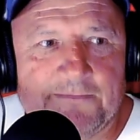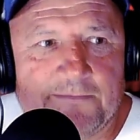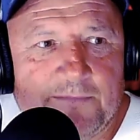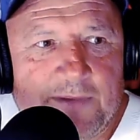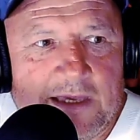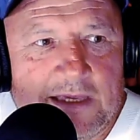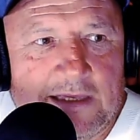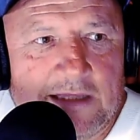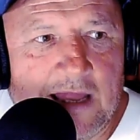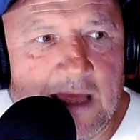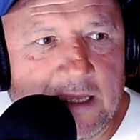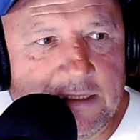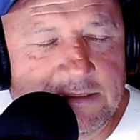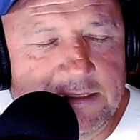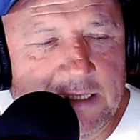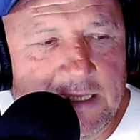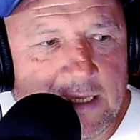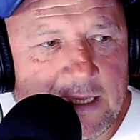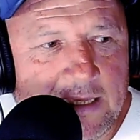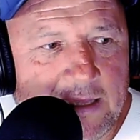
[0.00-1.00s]
Big
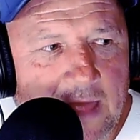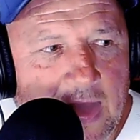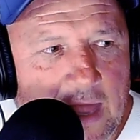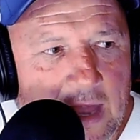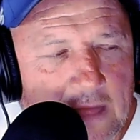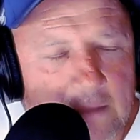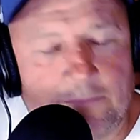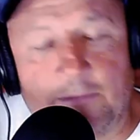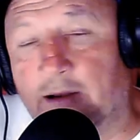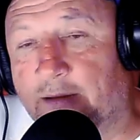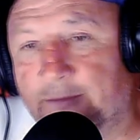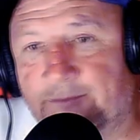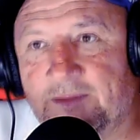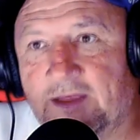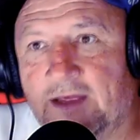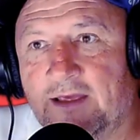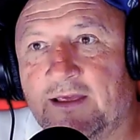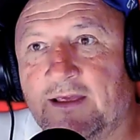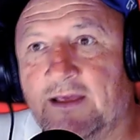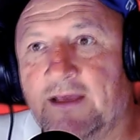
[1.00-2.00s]
lads. Uh, so
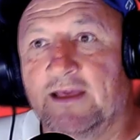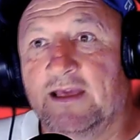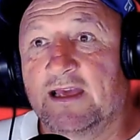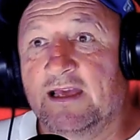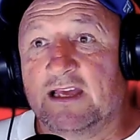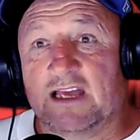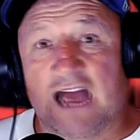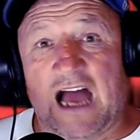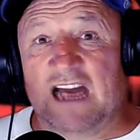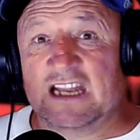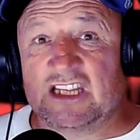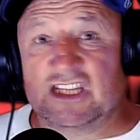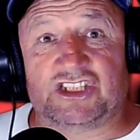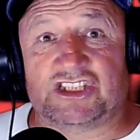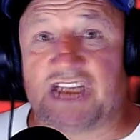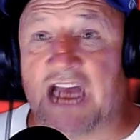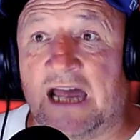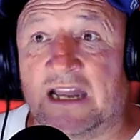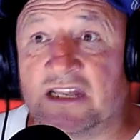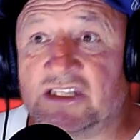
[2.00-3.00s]
there's some talent And
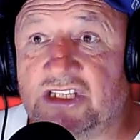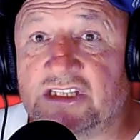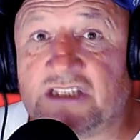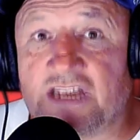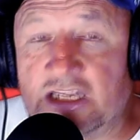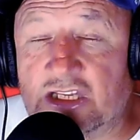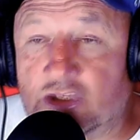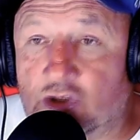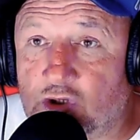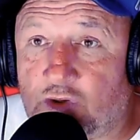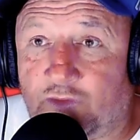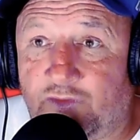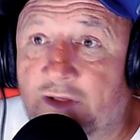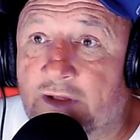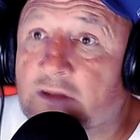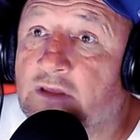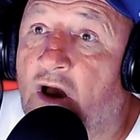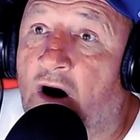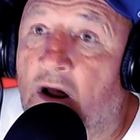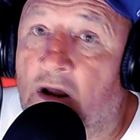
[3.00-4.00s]
he's talented and he does
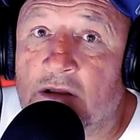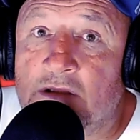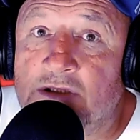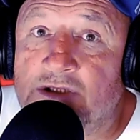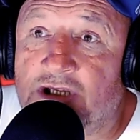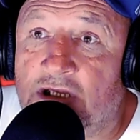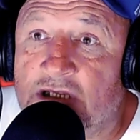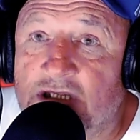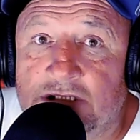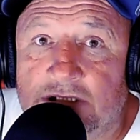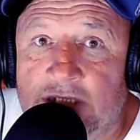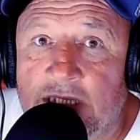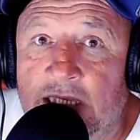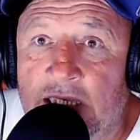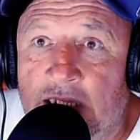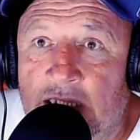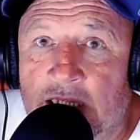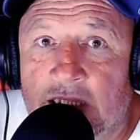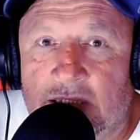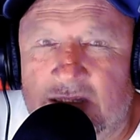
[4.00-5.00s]
Phil Collins and he's
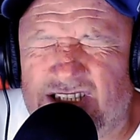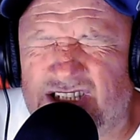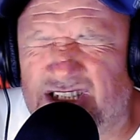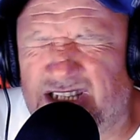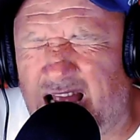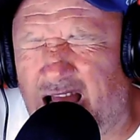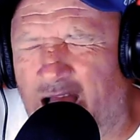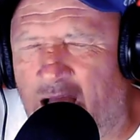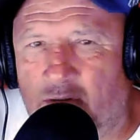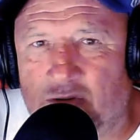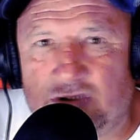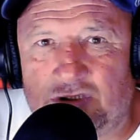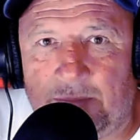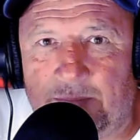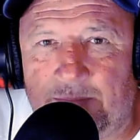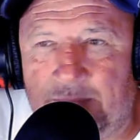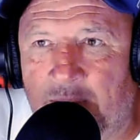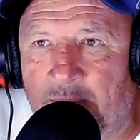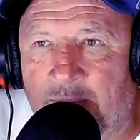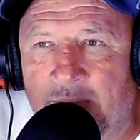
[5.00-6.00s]
really, it sounds
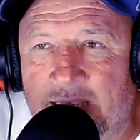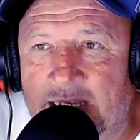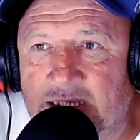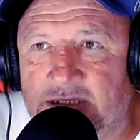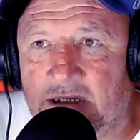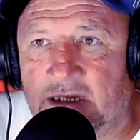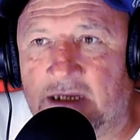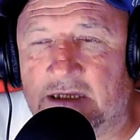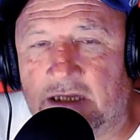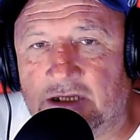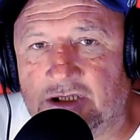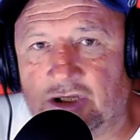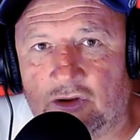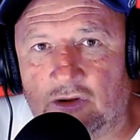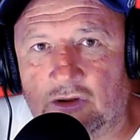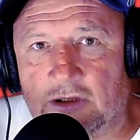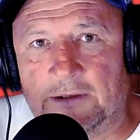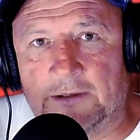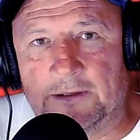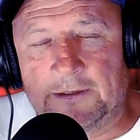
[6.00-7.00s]
amazing. Like there's
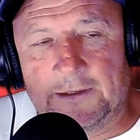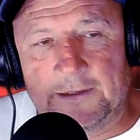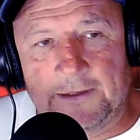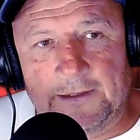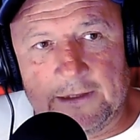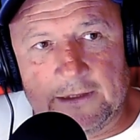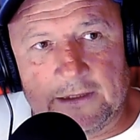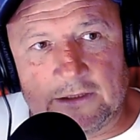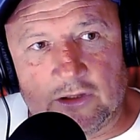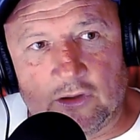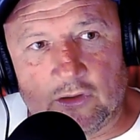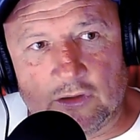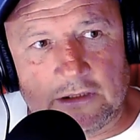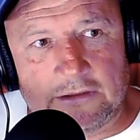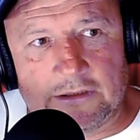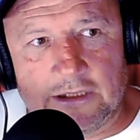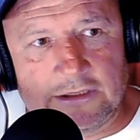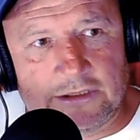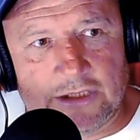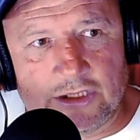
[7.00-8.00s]
another,
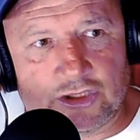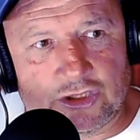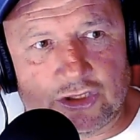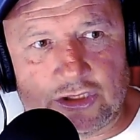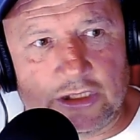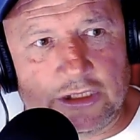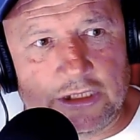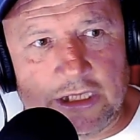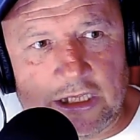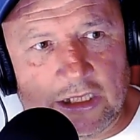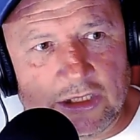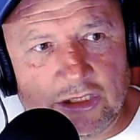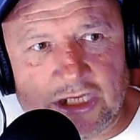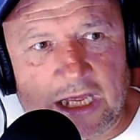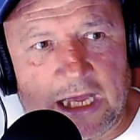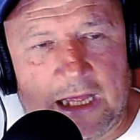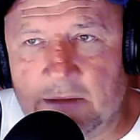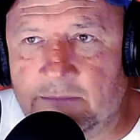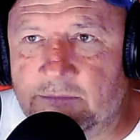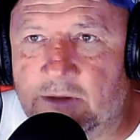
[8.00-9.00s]
another you can
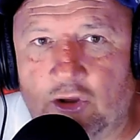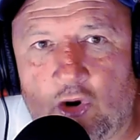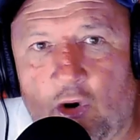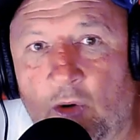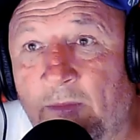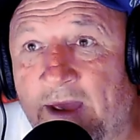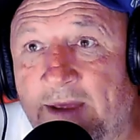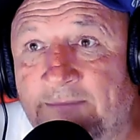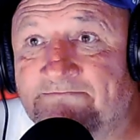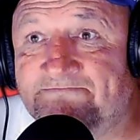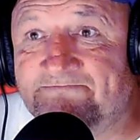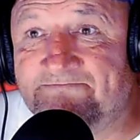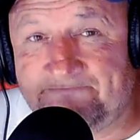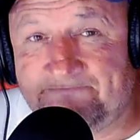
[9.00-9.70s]
tell them to come in.